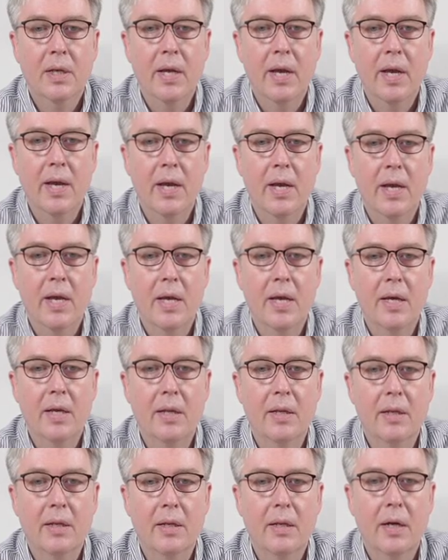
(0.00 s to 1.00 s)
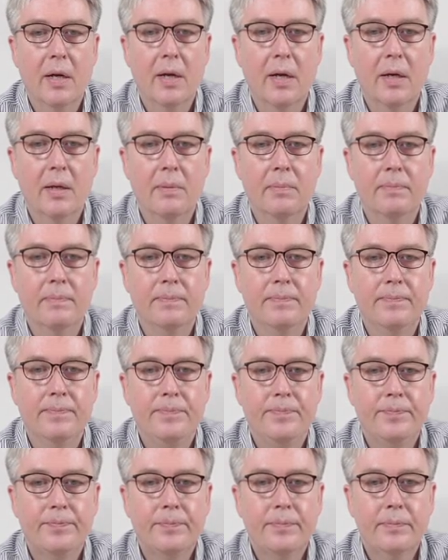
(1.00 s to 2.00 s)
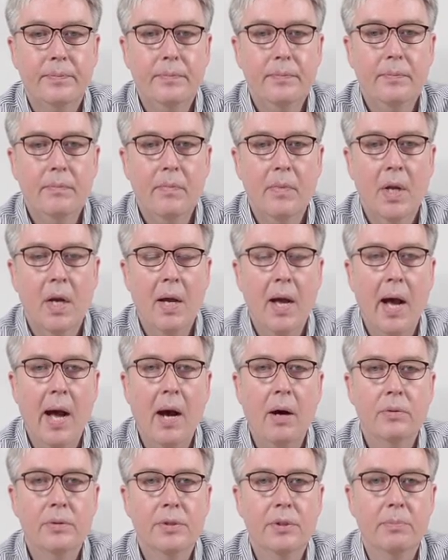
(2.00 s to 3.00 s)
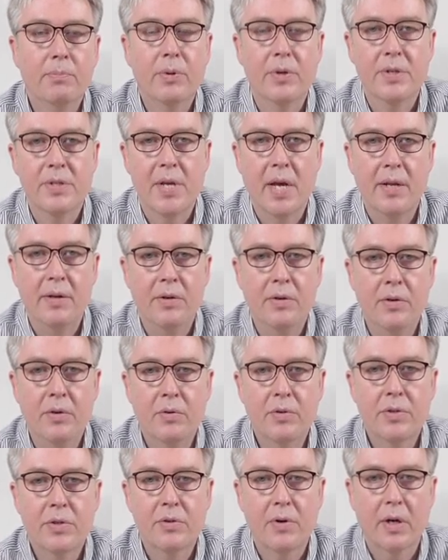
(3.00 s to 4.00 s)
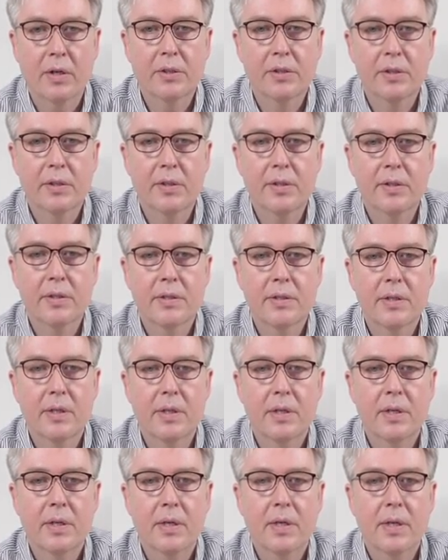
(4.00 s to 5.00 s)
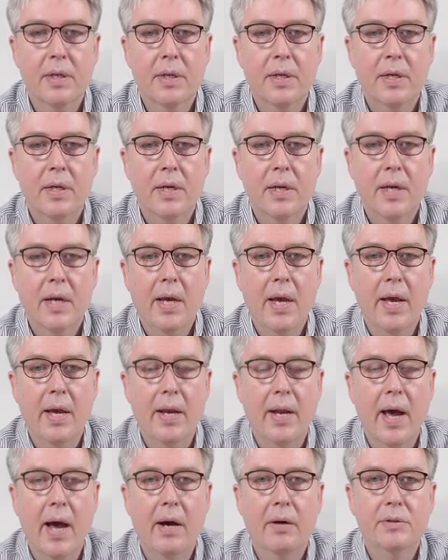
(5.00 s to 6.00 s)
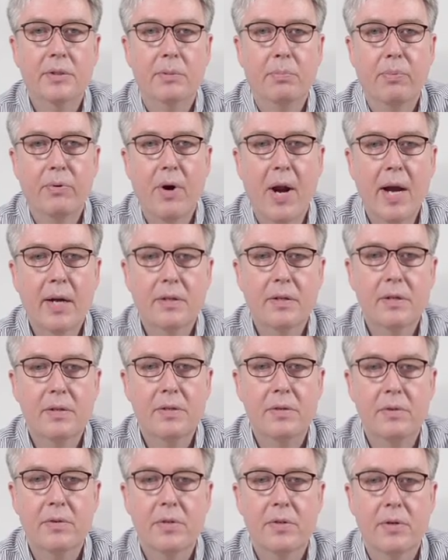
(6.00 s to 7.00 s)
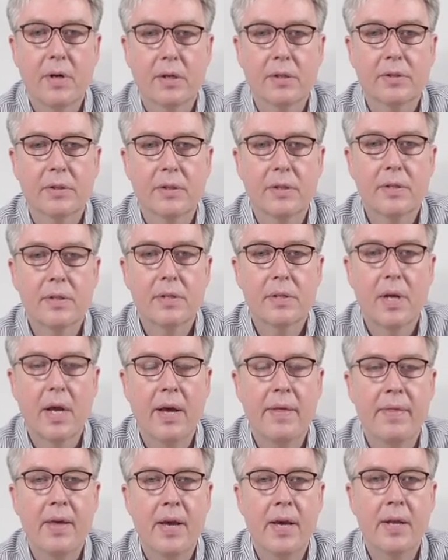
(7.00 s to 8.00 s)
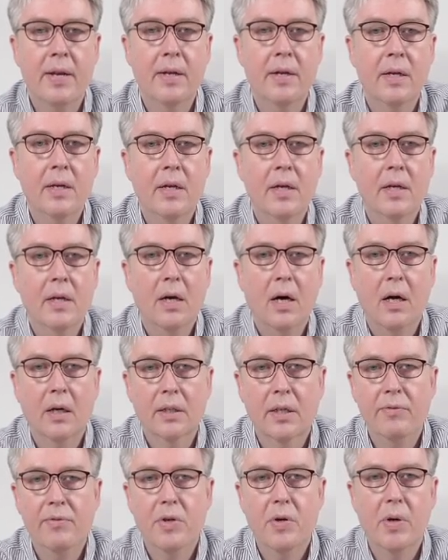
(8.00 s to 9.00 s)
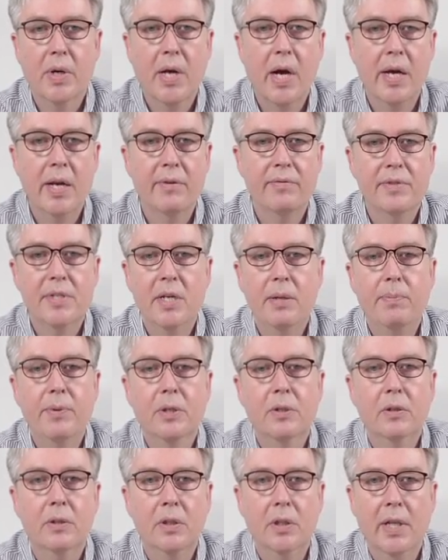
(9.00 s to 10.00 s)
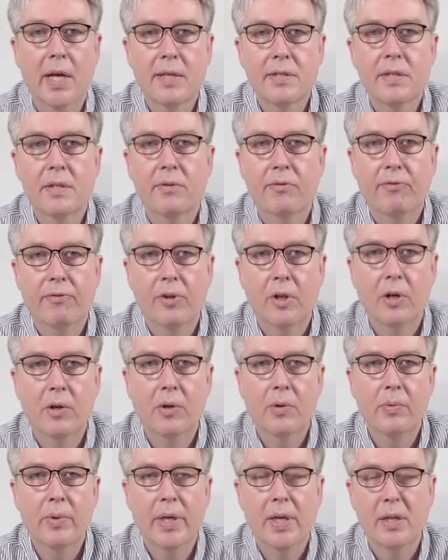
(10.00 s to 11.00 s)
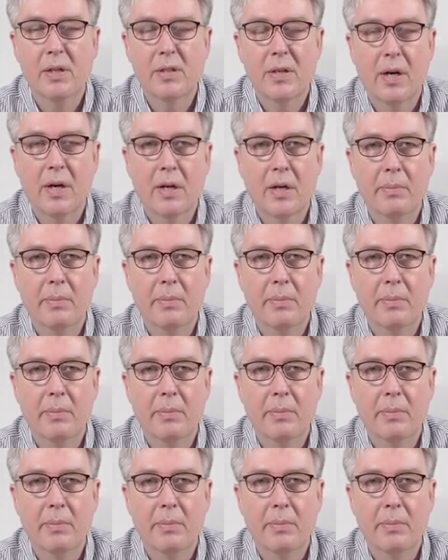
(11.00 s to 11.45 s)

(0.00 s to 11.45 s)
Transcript: and um, how to present new structures, and how to practice new structures, and then. I'll give you a kind of typical lesson flow. We can talk